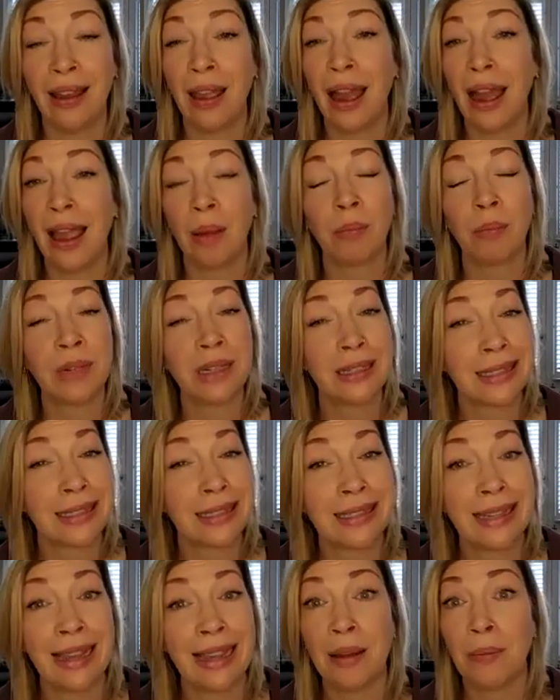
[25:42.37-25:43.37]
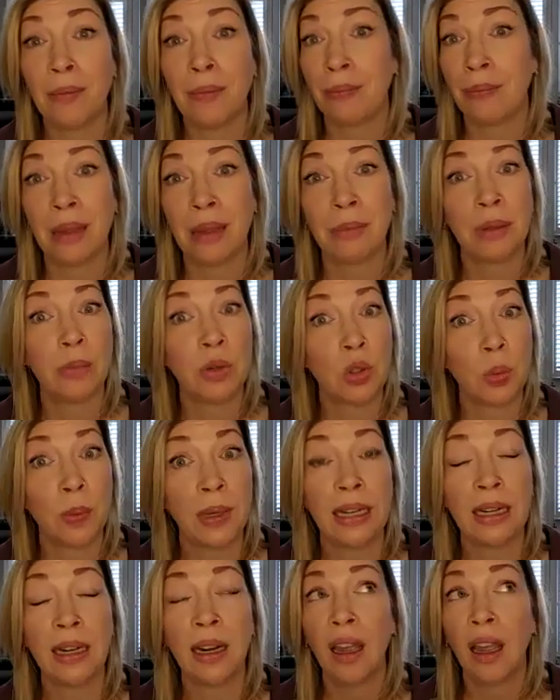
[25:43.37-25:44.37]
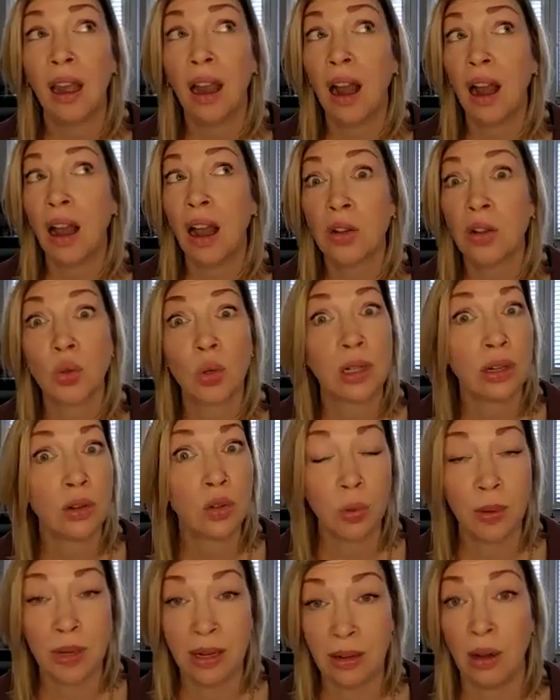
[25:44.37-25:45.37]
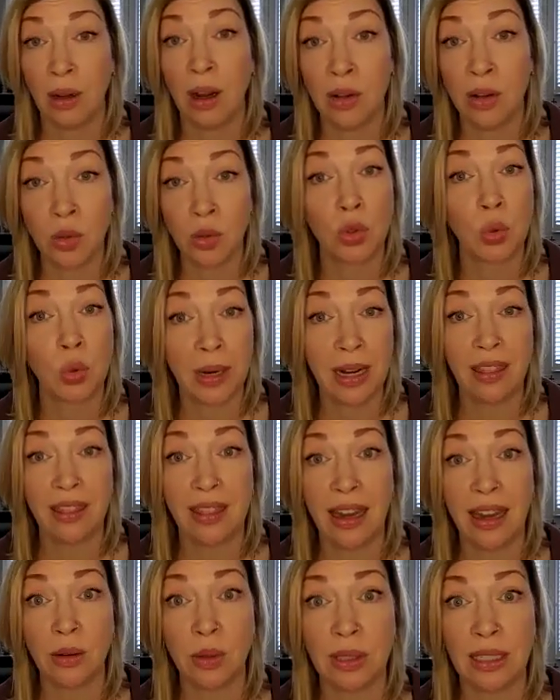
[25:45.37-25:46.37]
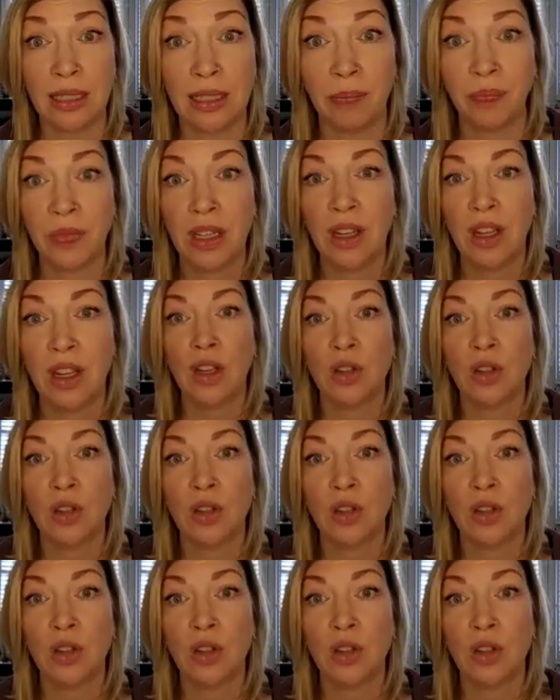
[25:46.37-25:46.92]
I'm going to say maybe between 100, 120,000.